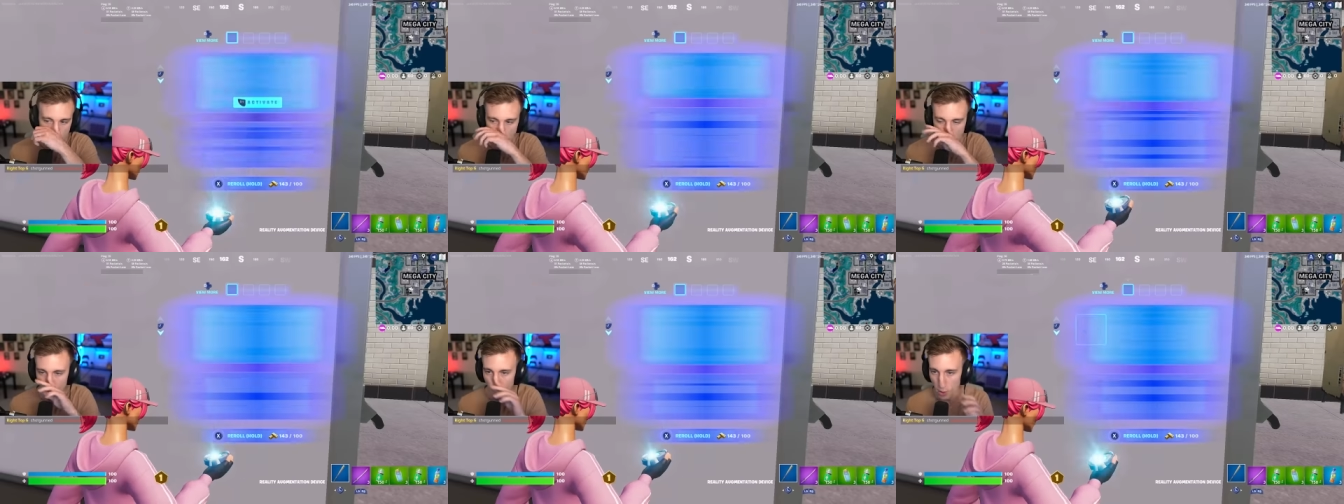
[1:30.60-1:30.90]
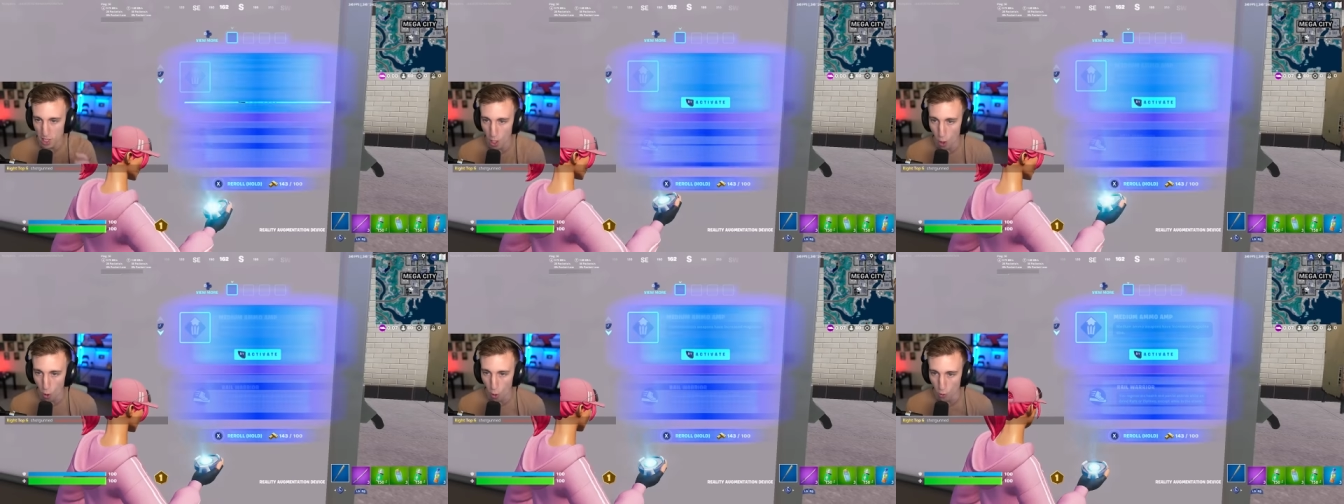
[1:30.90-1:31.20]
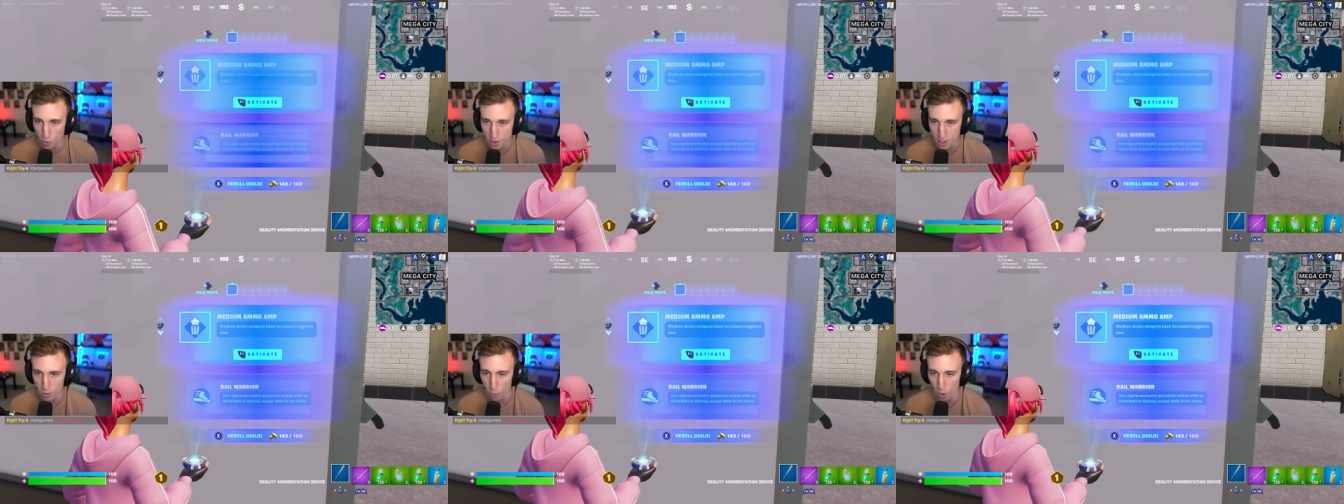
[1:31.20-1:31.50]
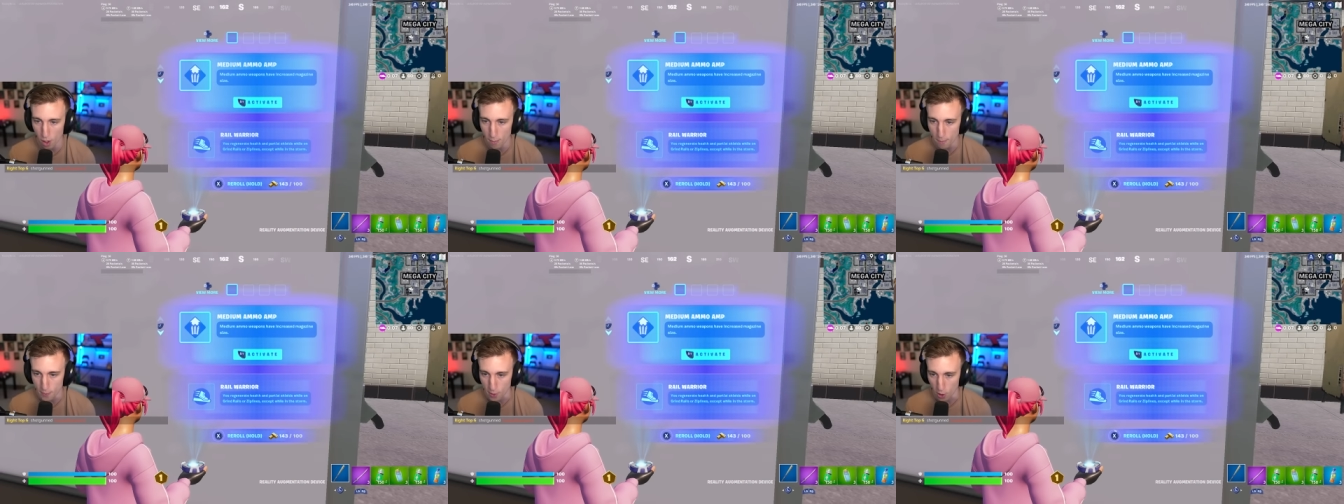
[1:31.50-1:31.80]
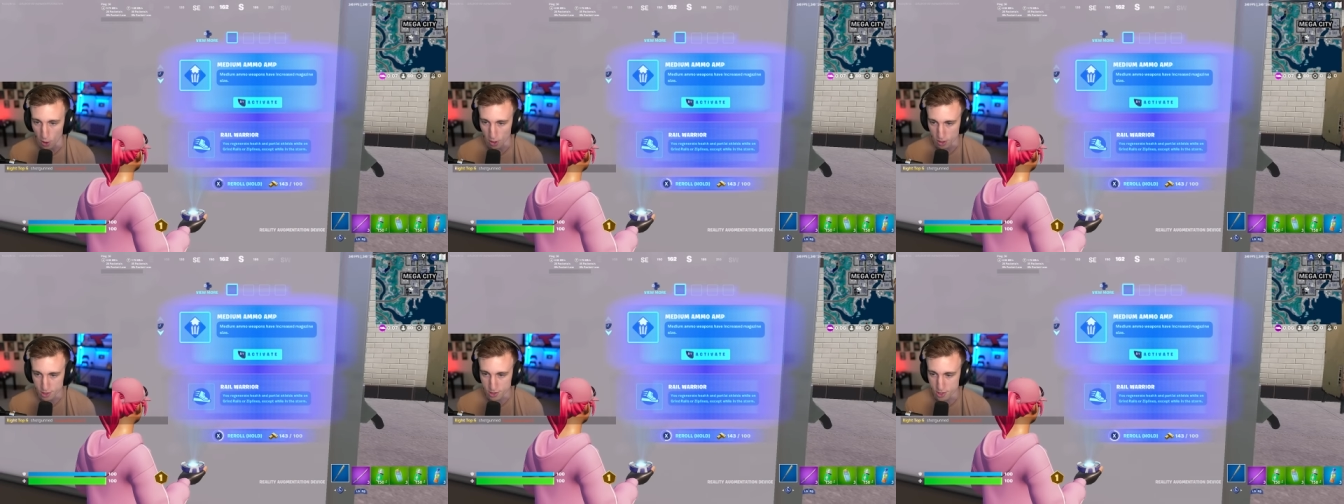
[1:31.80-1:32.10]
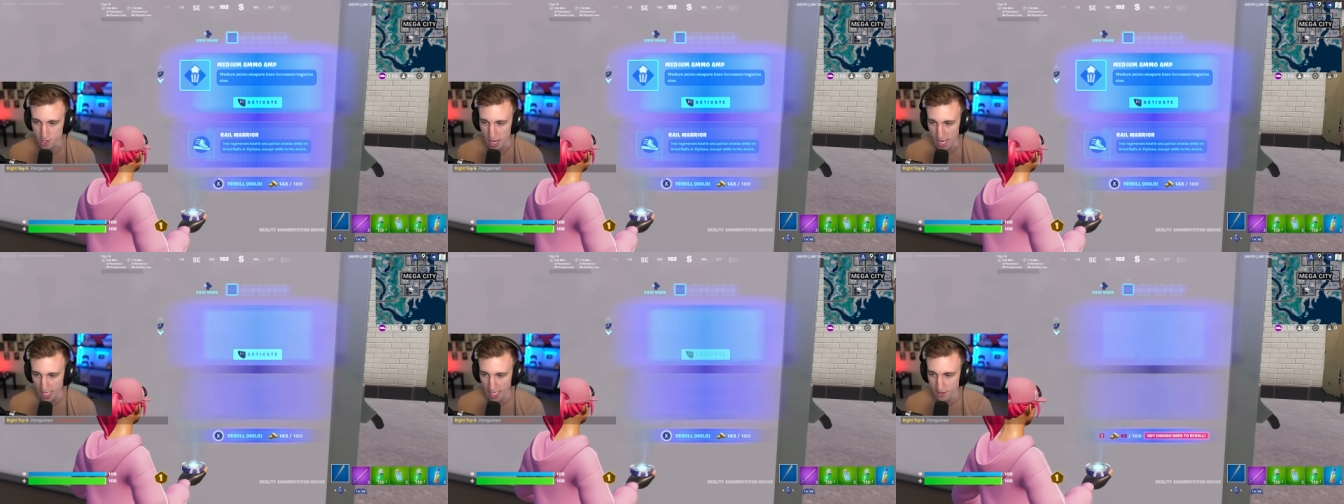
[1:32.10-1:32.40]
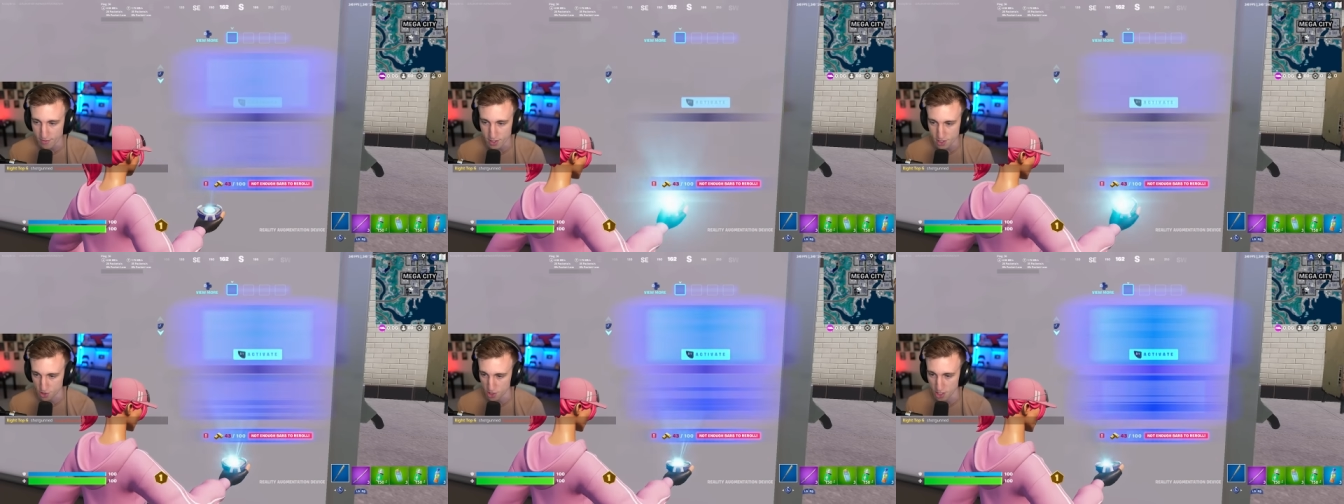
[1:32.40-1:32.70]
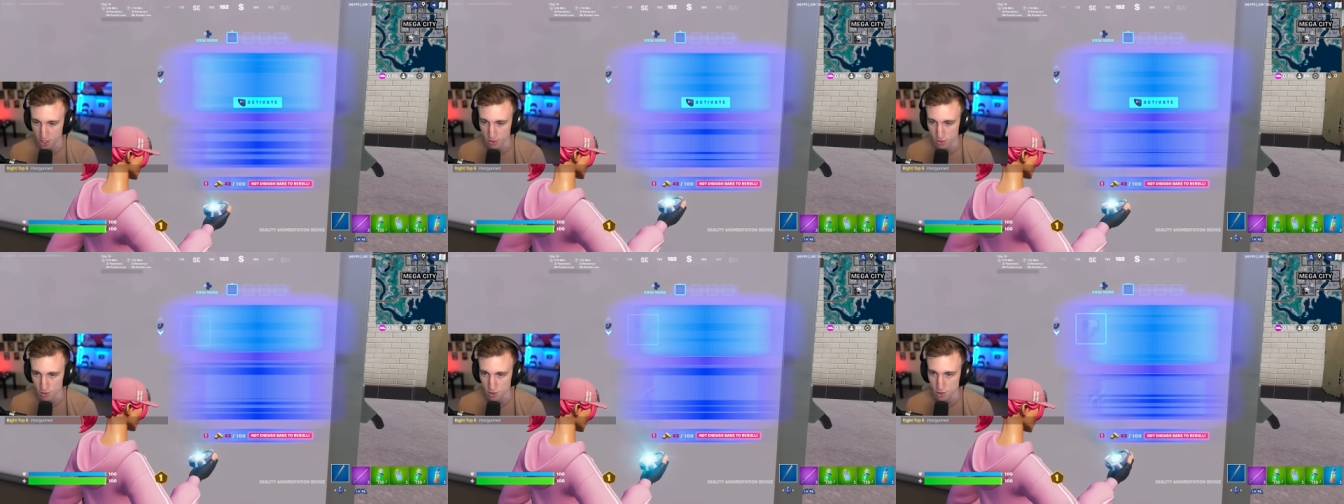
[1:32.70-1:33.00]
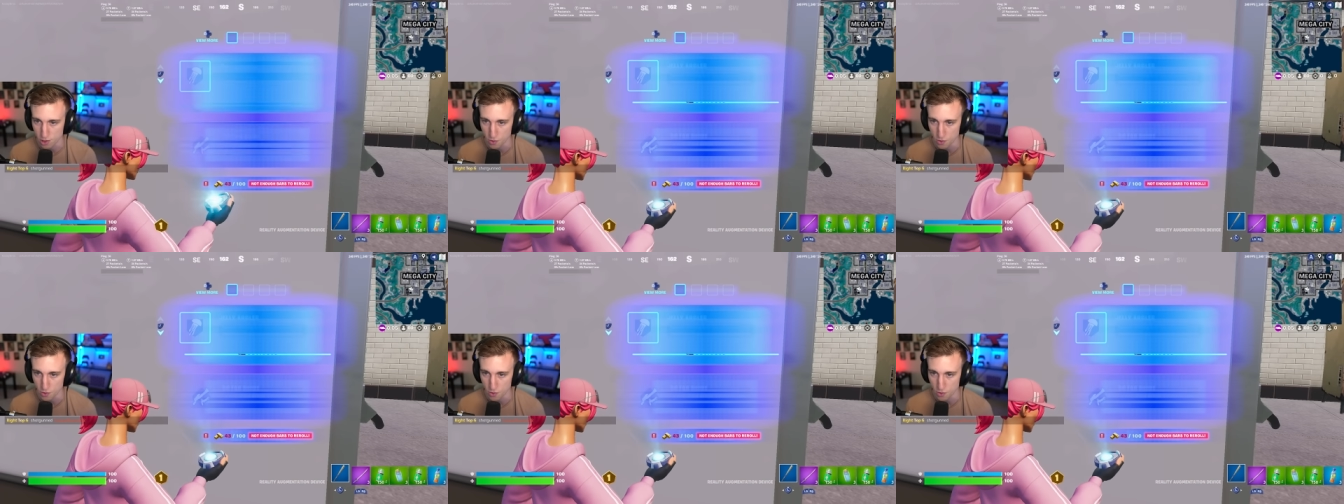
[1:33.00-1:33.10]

Okay, we only want perks that give us heals.